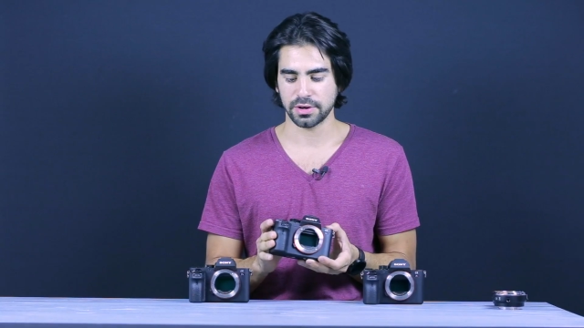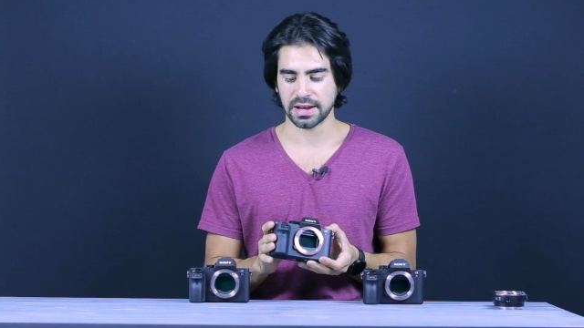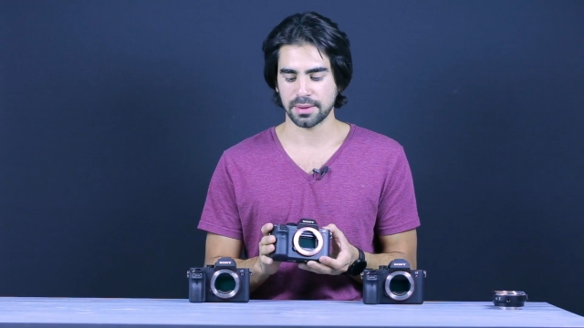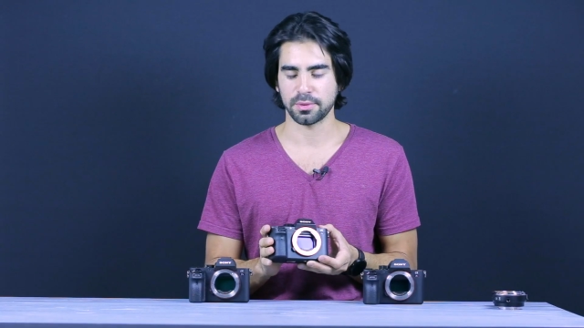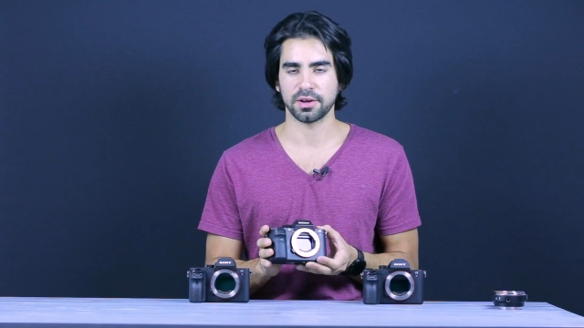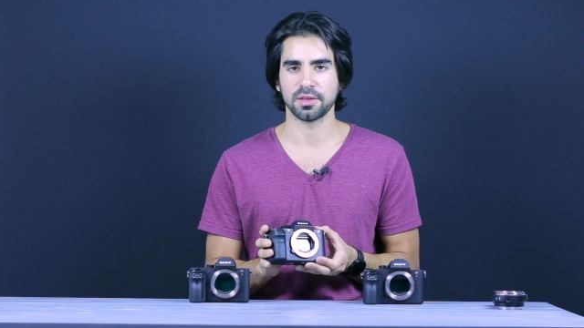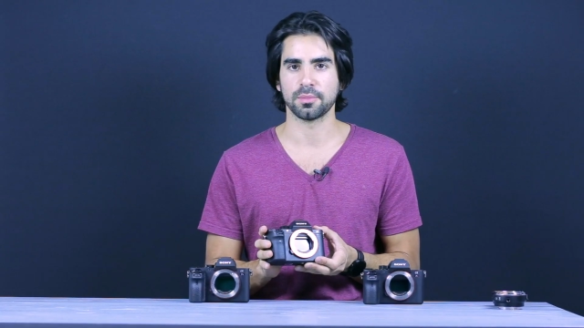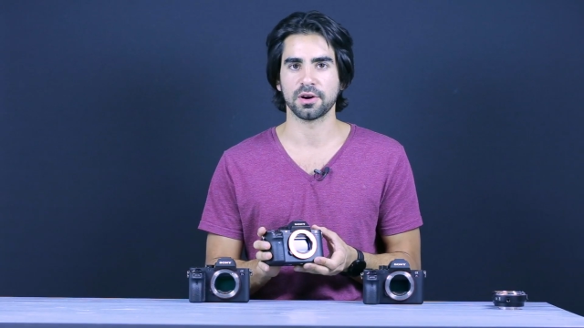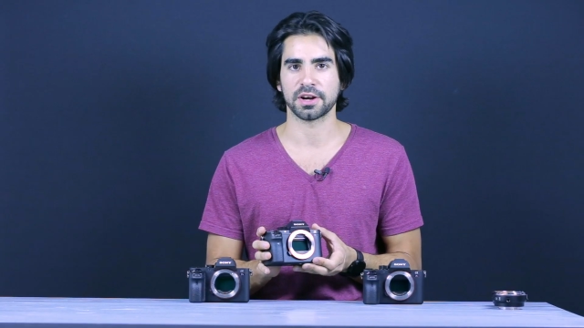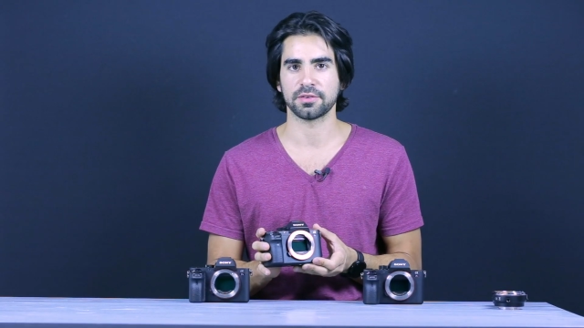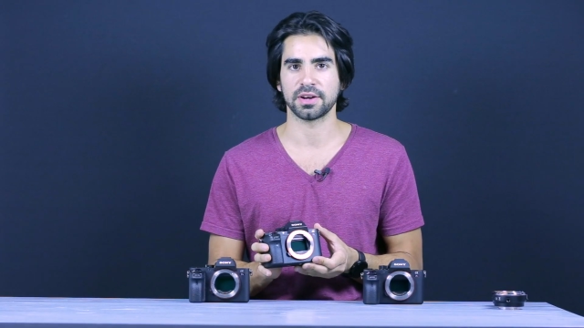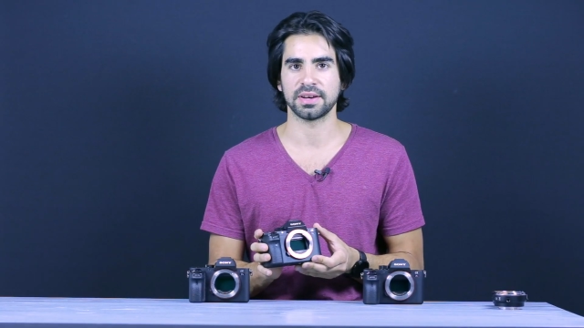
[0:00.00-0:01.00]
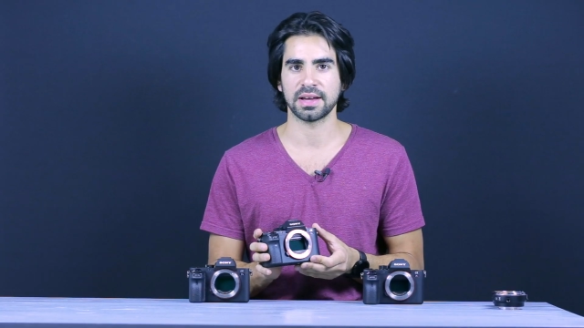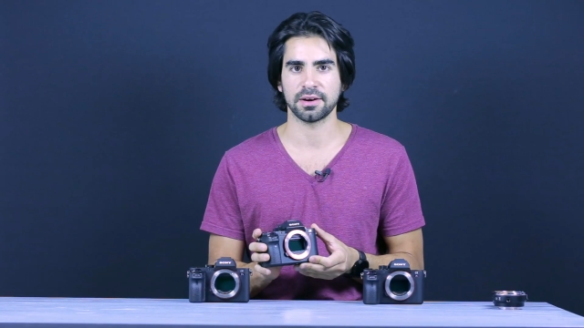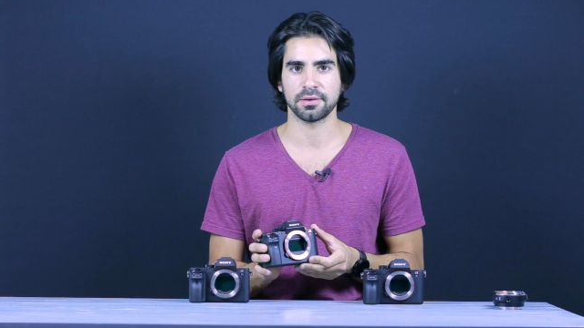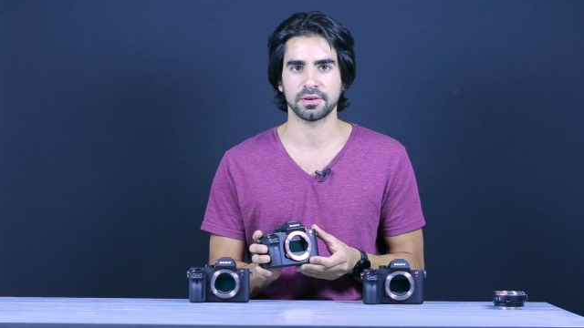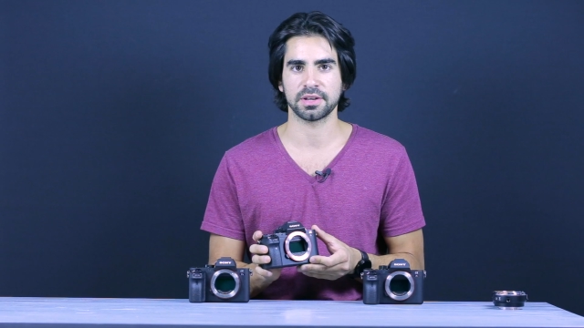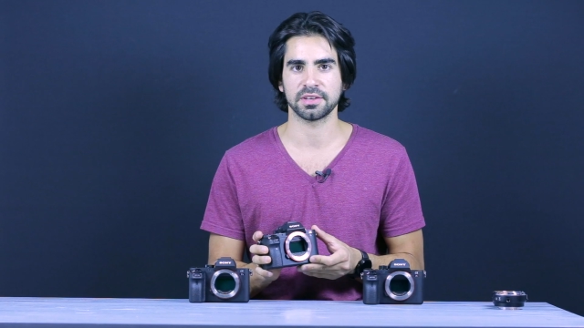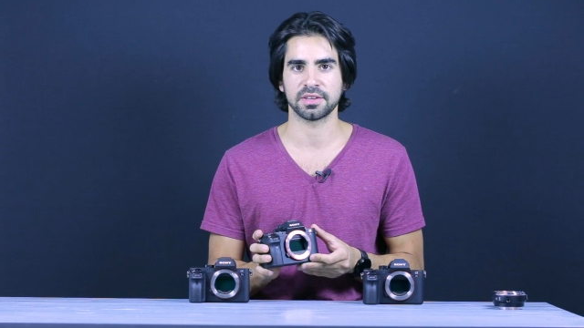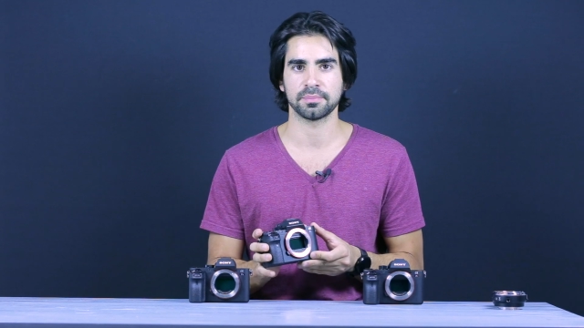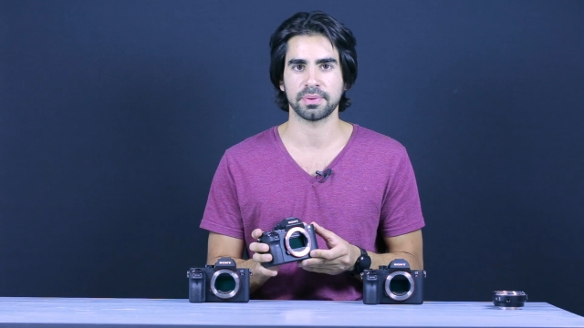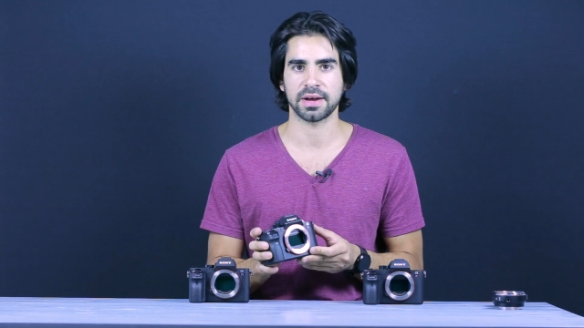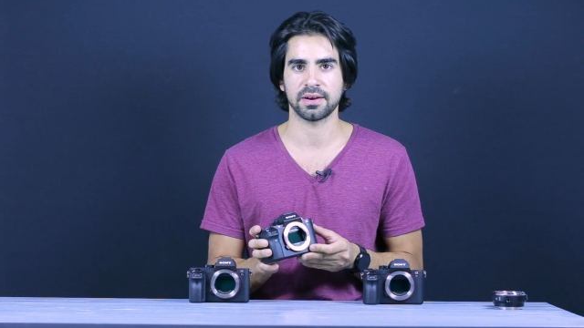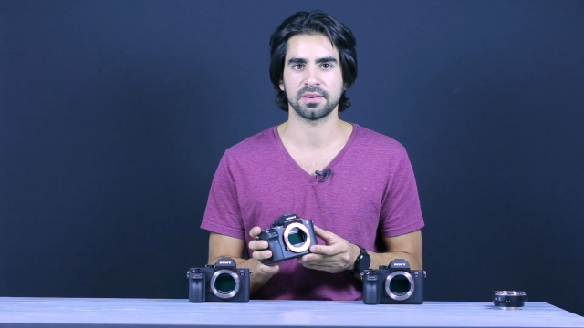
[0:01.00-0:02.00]
camera on the market right now could
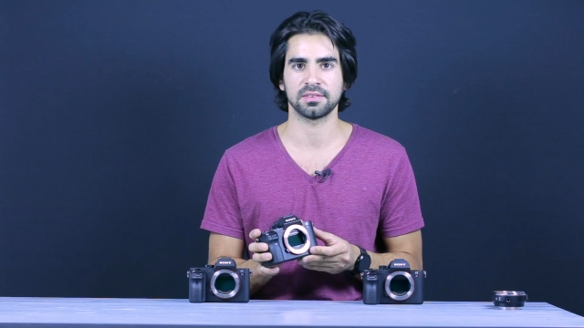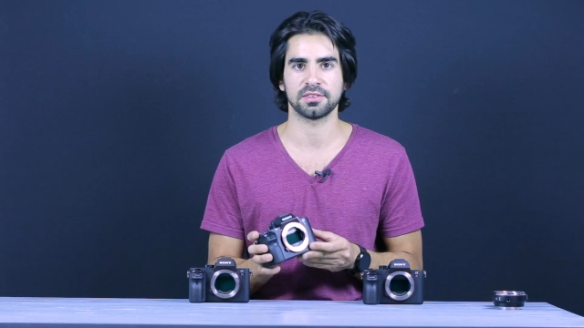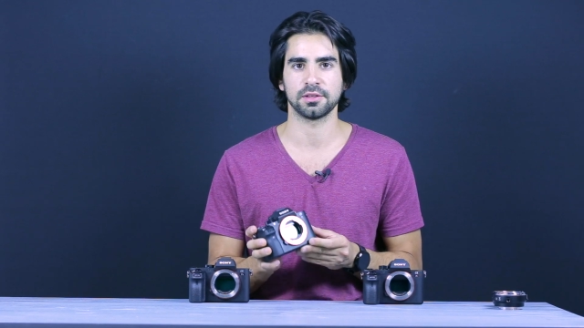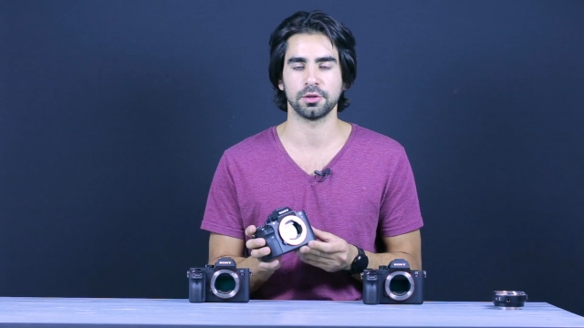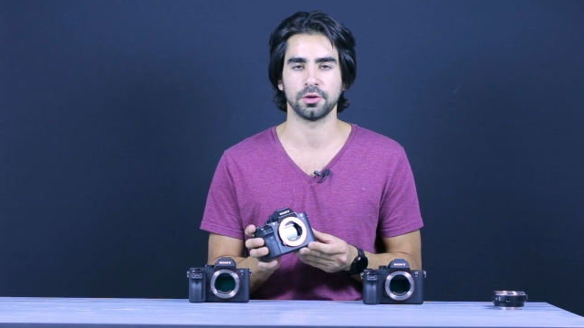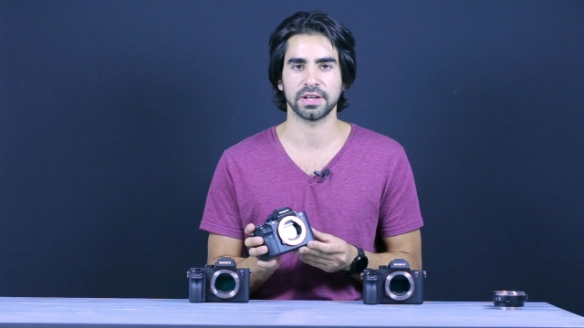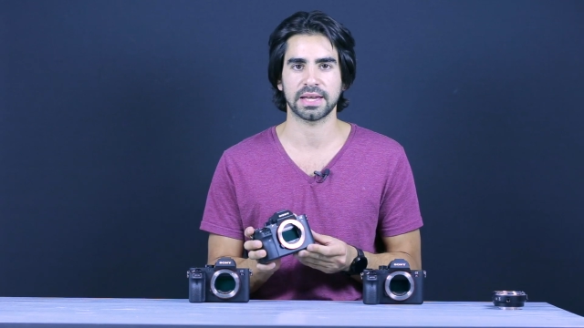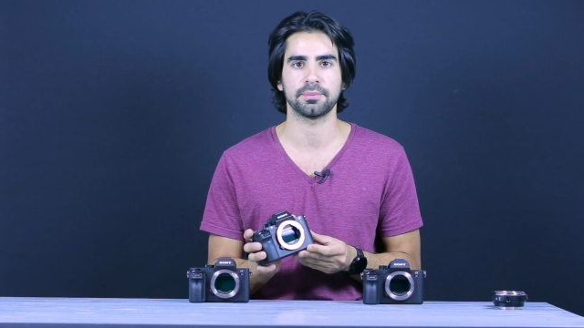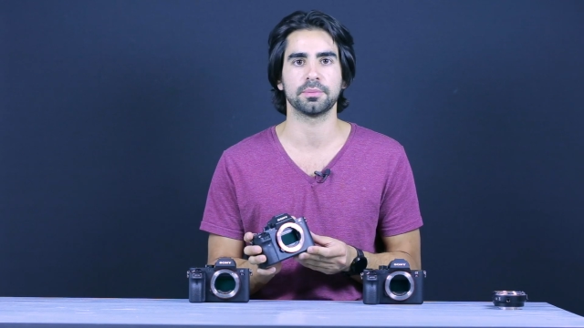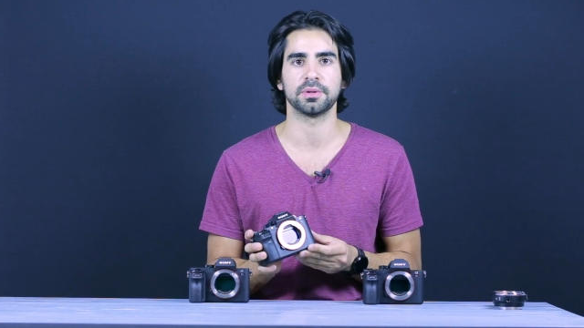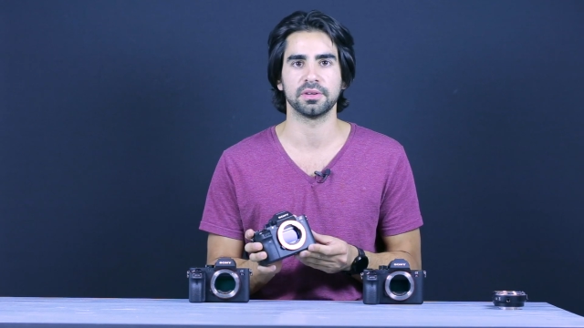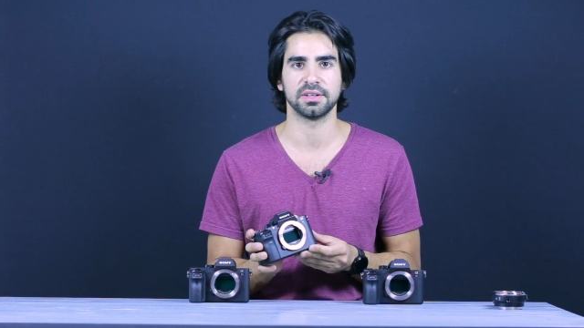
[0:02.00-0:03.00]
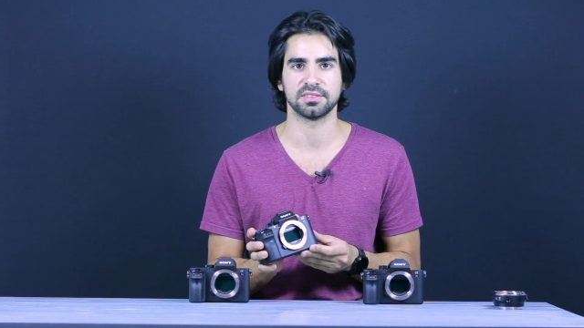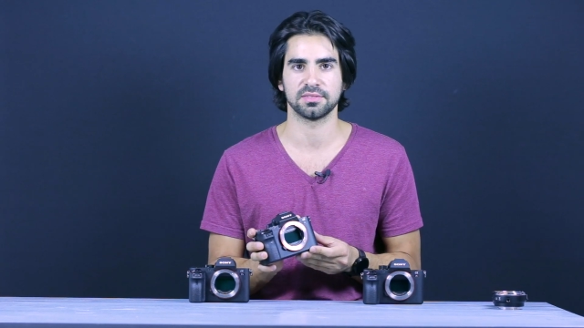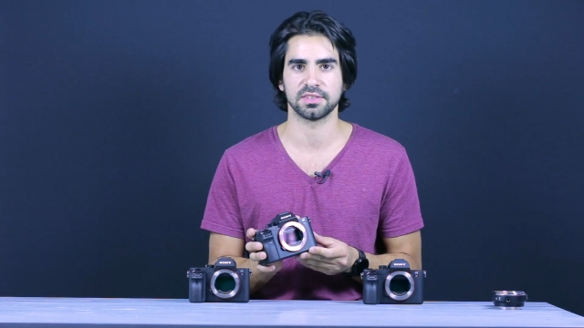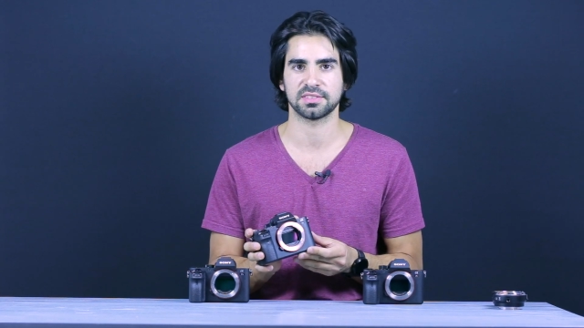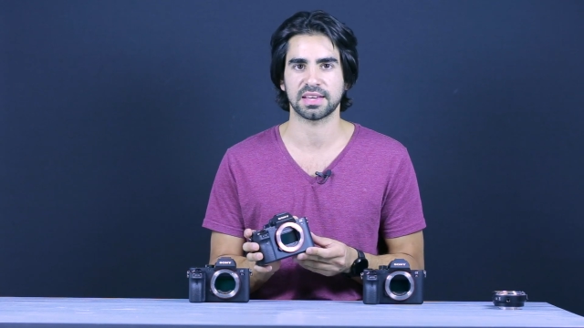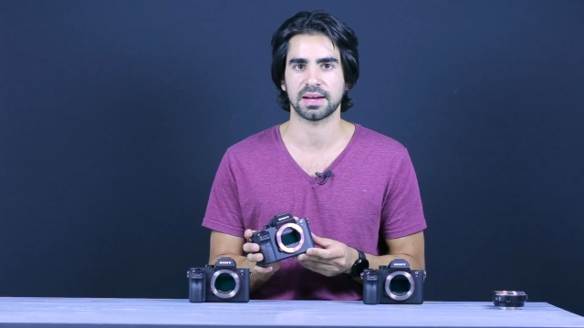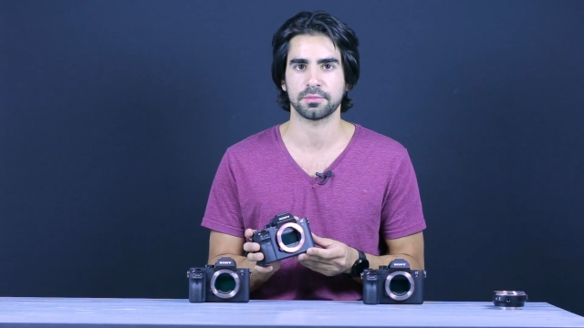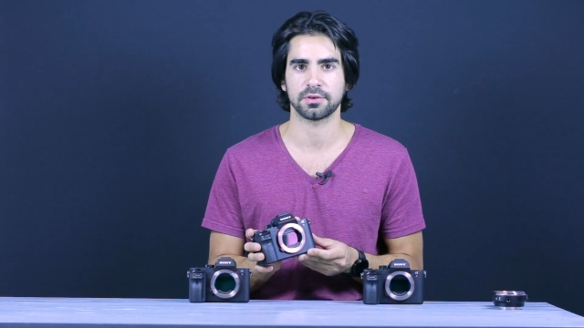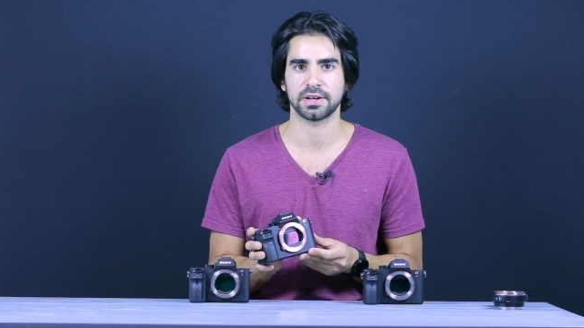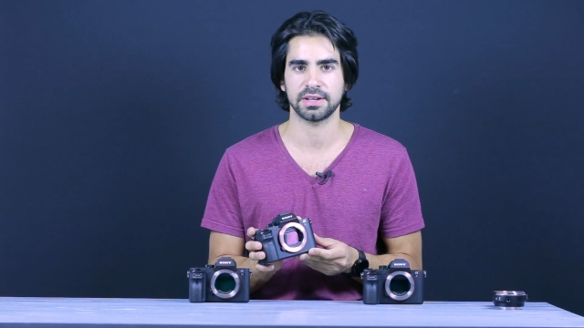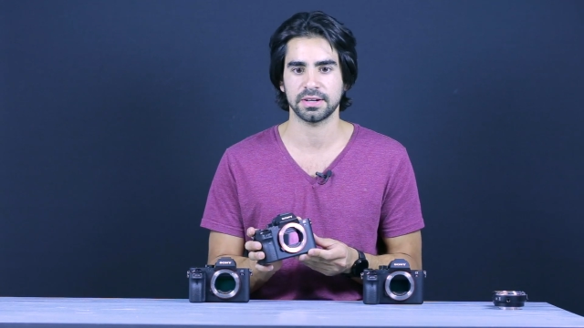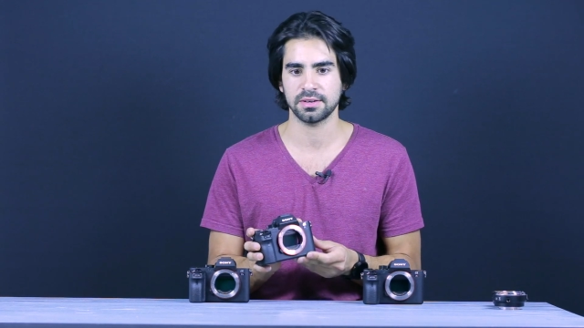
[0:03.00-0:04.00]
compare to the low light capabilities of this camera
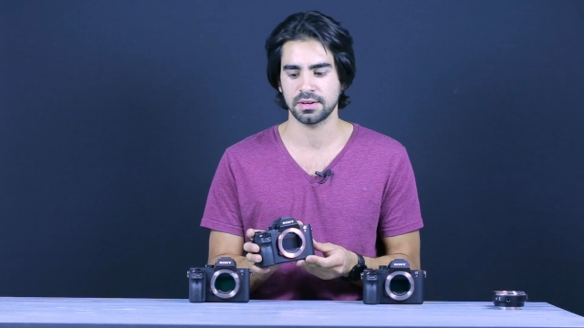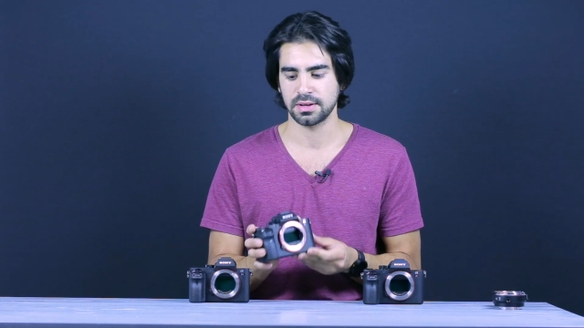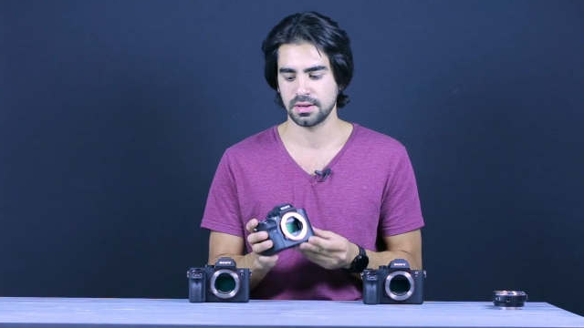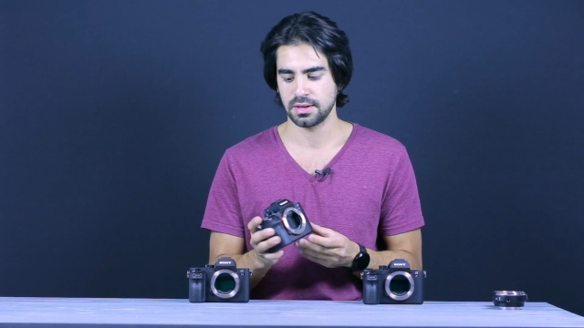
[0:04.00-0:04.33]
right here.